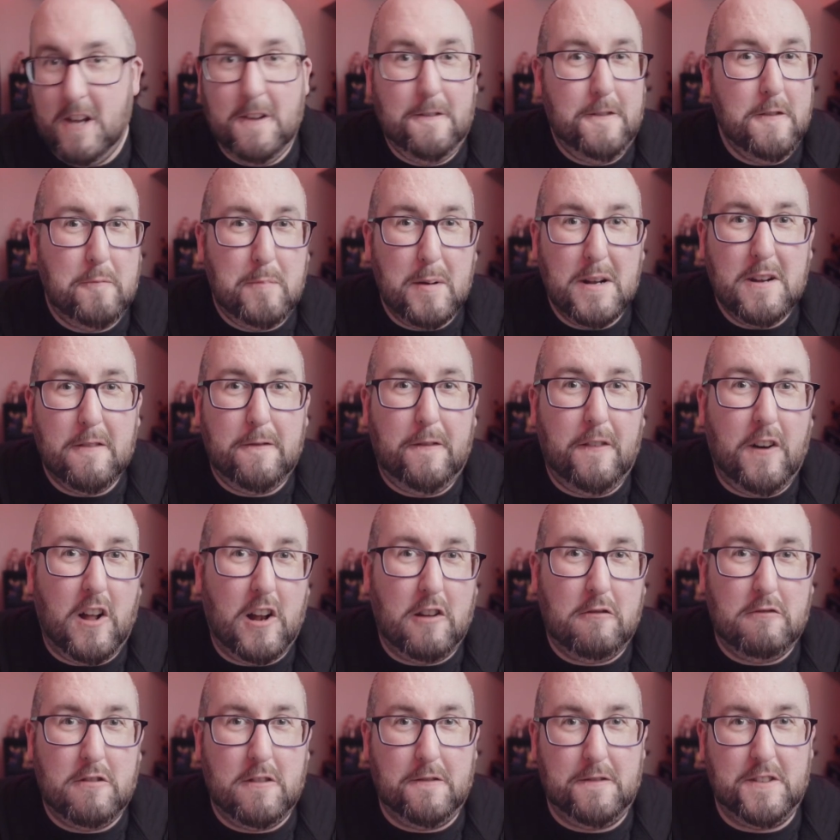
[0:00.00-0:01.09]
If you've been a
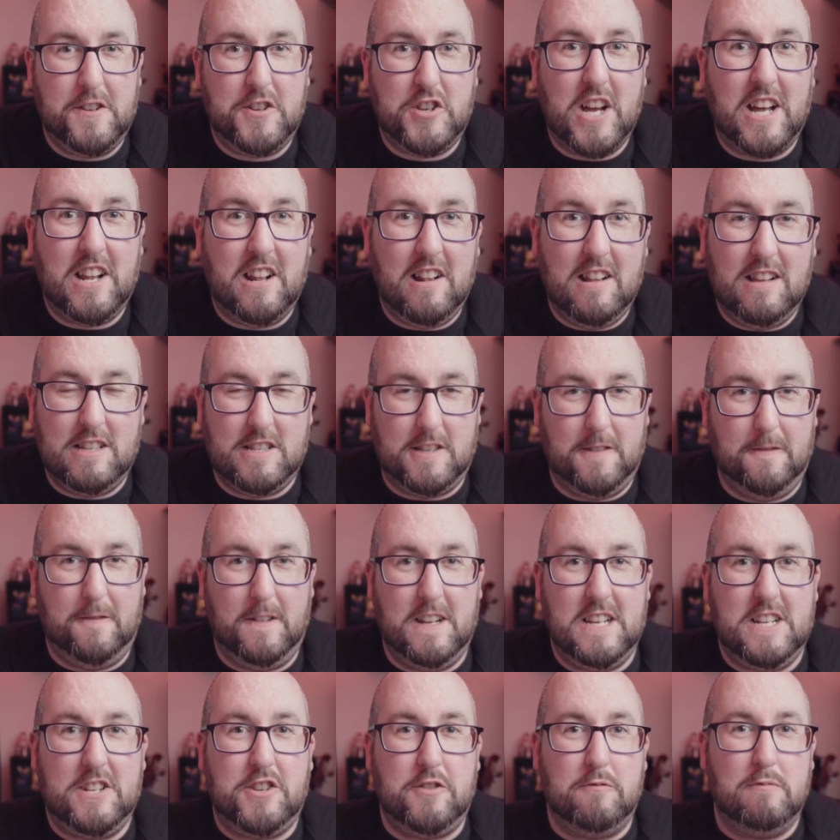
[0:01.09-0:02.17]
follower of the channel as of
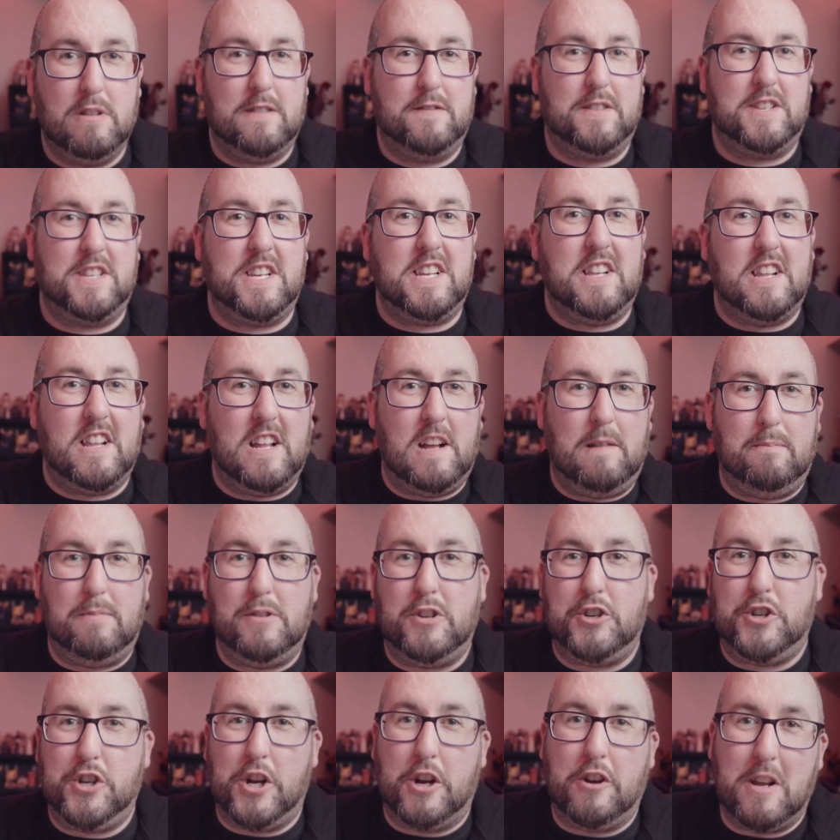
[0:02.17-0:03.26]
late, you will have seen that I've been
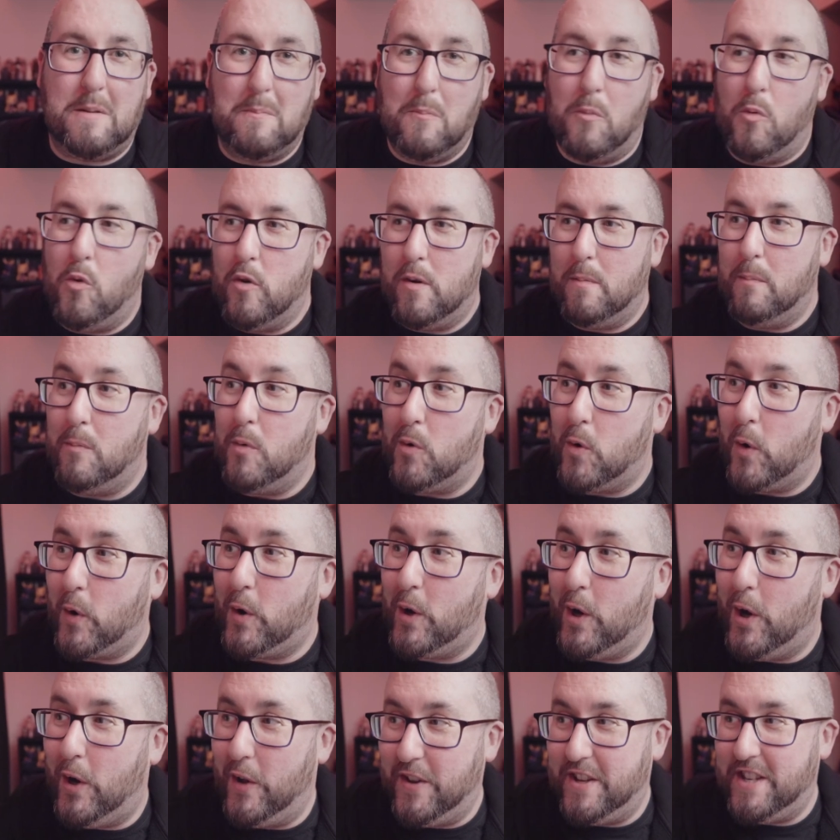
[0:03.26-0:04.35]
sharing more and more
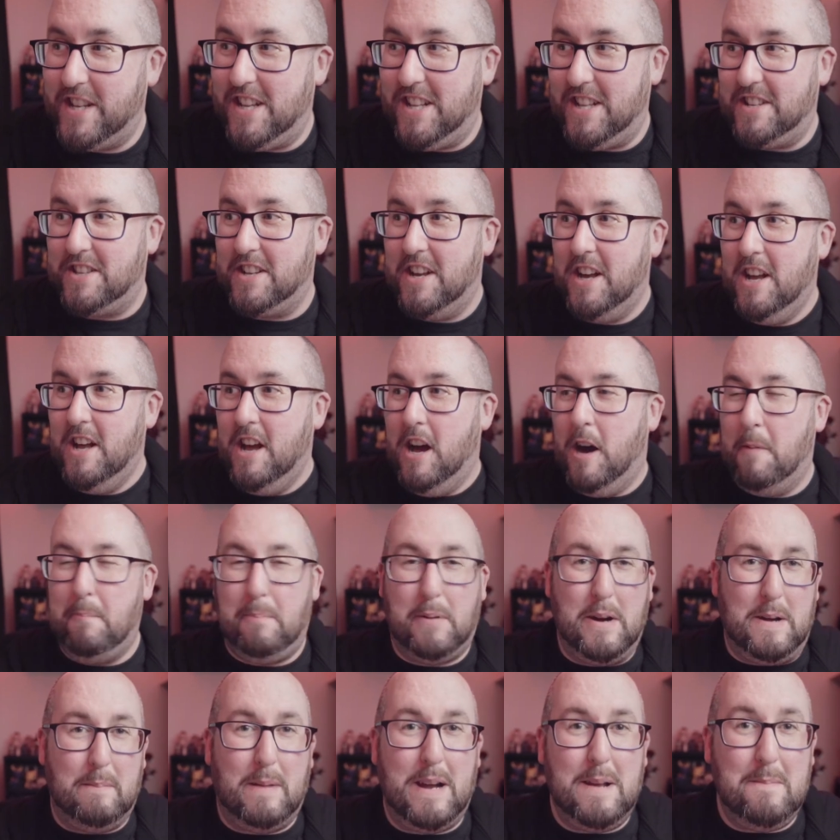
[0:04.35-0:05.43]
content
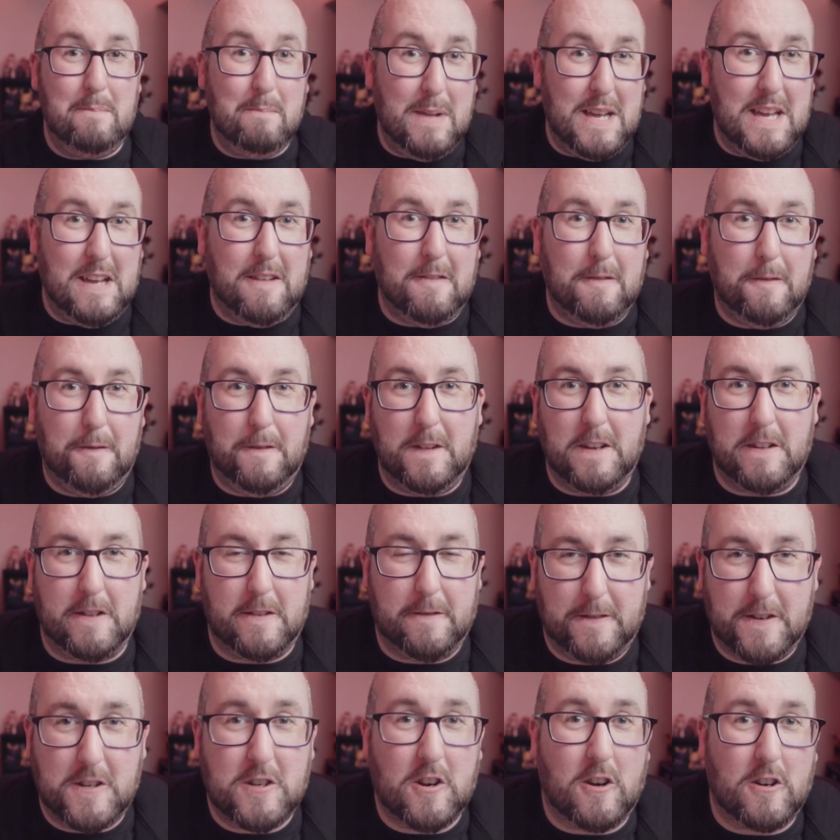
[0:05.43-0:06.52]
about my main field of
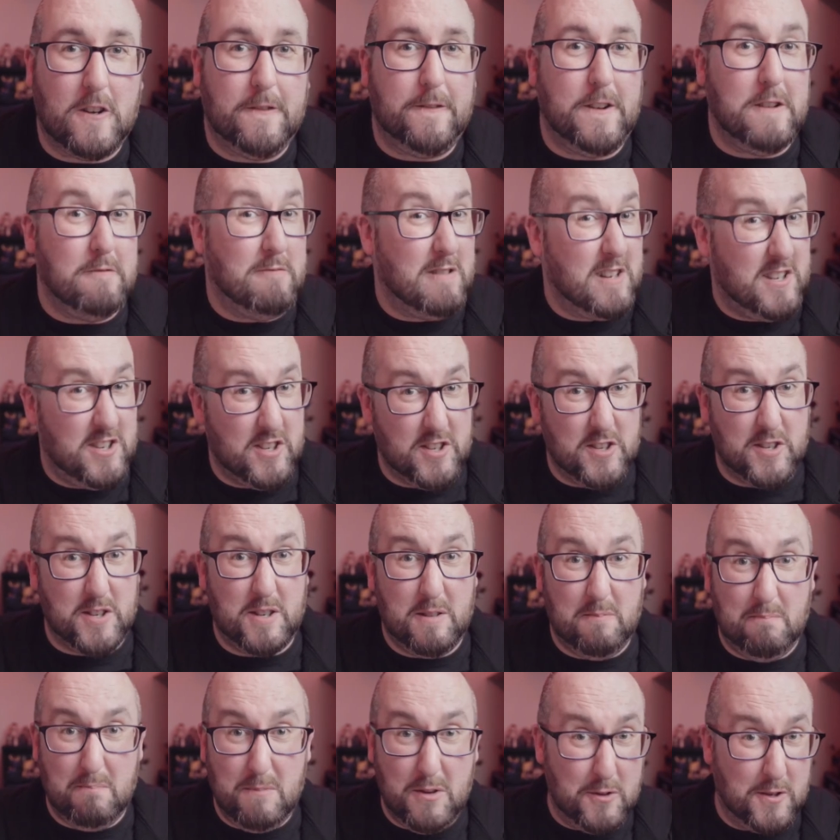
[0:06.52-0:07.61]
photography, which
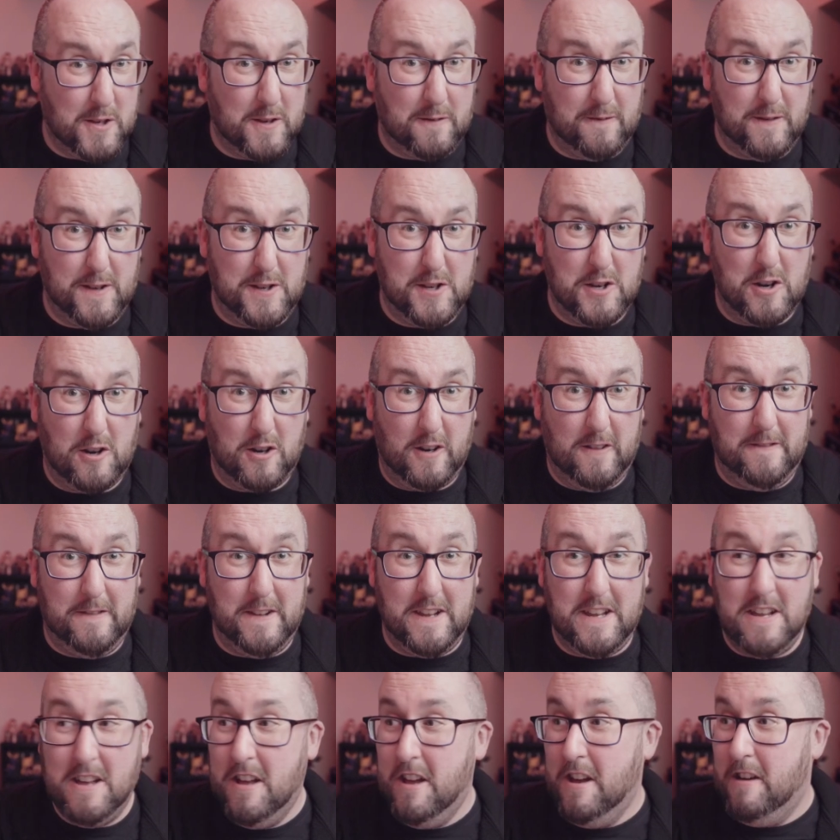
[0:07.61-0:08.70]
is music
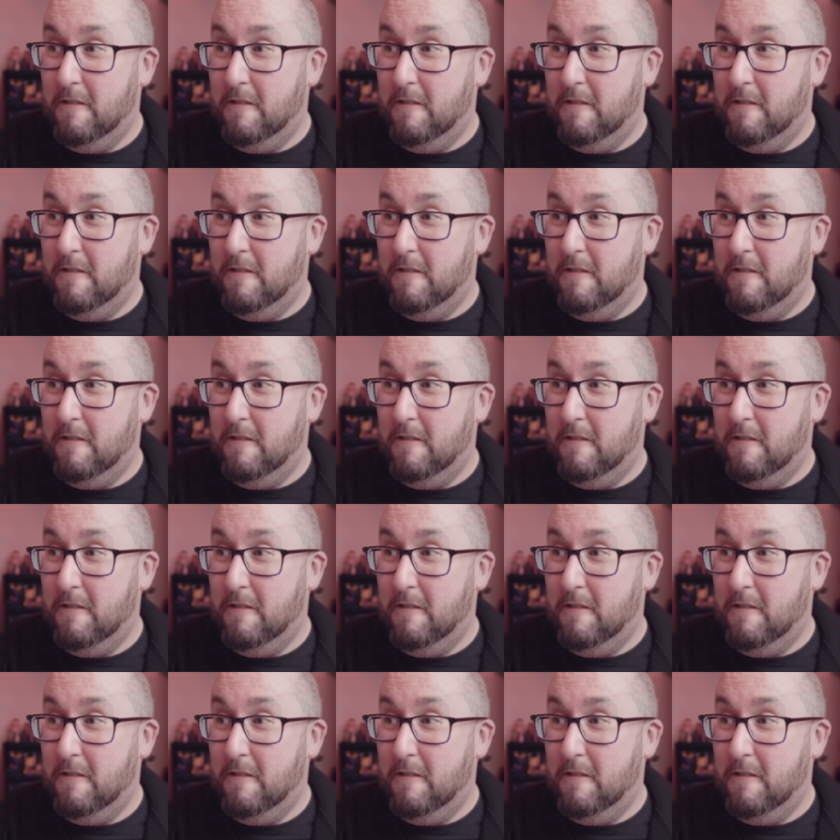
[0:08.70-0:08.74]
photography,